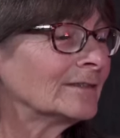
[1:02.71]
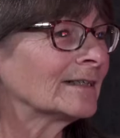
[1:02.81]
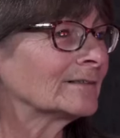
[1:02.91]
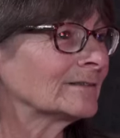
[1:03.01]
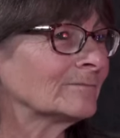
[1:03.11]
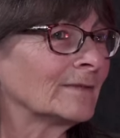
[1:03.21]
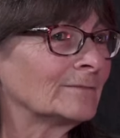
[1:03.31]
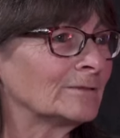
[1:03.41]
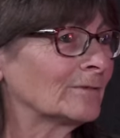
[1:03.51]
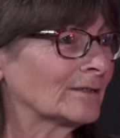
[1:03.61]
And
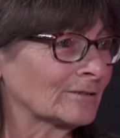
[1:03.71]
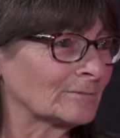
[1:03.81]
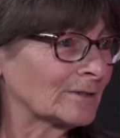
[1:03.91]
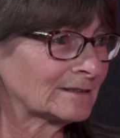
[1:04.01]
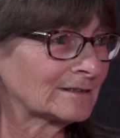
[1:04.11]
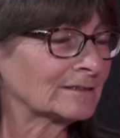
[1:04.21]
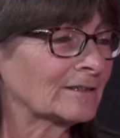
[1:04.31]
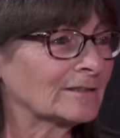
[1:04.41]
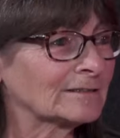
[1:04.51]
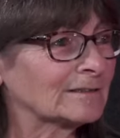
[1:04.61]
maybe a good to
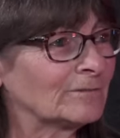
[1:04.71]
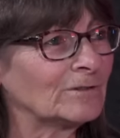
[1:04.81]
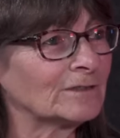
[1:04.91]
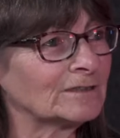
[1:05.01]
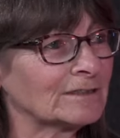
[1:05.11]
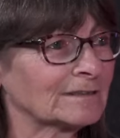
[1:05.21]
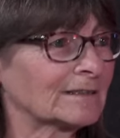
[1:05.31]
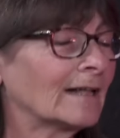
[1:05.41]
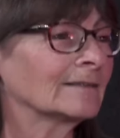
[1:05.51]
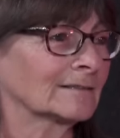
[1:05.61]
start is if you can just
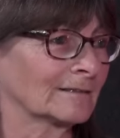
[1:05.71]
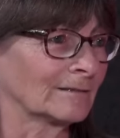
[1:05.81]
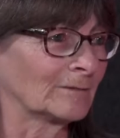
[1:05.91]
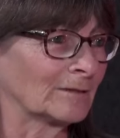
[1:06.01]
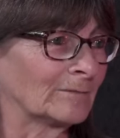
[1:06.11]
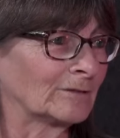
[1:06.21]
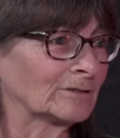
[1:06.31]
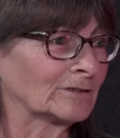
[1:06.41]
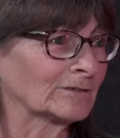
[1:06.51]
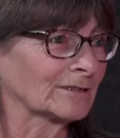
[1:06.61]
tell us a little bit
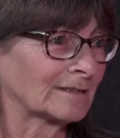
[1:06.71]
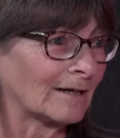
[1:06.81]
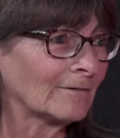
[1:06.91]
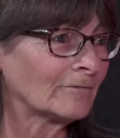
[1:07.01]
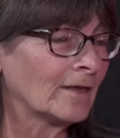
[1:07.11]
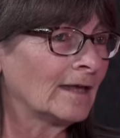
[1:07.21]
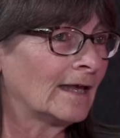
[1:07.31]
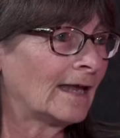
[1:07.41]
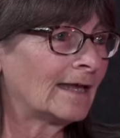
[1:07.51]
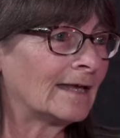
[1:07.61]
about yourself
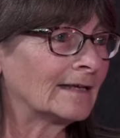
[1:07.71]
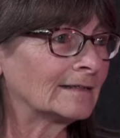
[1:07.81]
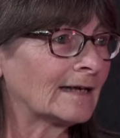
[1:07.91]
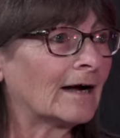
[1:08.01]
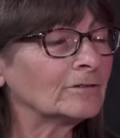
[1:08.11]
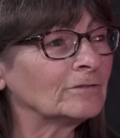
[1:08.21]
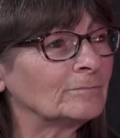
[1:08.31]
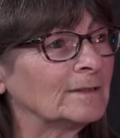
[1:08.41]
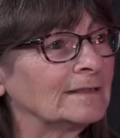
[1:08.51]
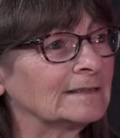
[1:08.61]
and how
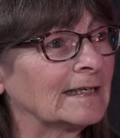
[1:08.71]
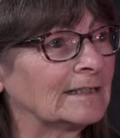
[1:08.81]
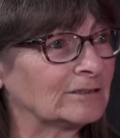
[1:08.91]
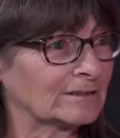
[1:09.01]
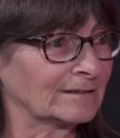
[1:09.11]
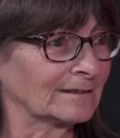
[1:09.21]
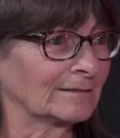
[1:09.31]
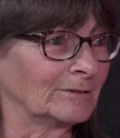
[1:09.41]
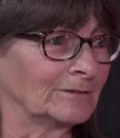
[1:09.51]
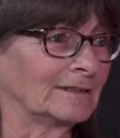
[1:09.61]
you've been engaged in the
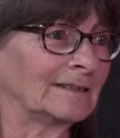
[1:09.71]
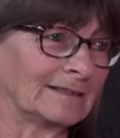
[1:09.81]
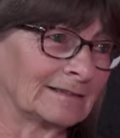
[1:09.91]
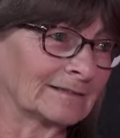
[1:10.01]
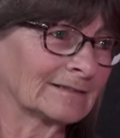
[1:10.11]
community.